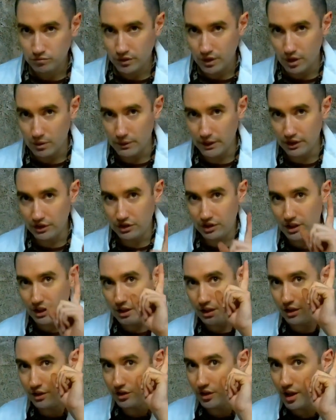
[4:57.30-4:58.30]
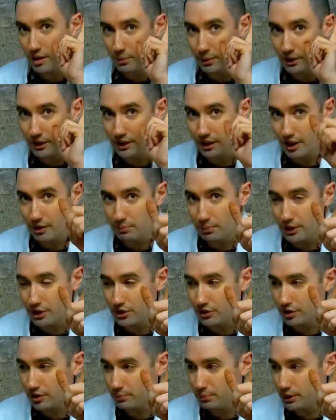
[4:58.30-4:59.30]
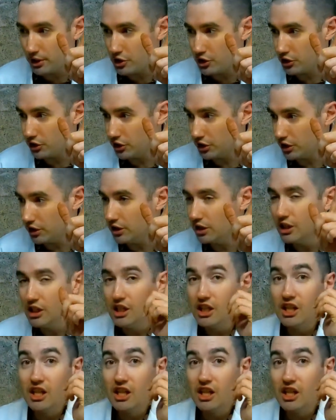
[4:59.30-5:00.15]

You may say, isn't that putting a lot of pressure on the pressure cooker?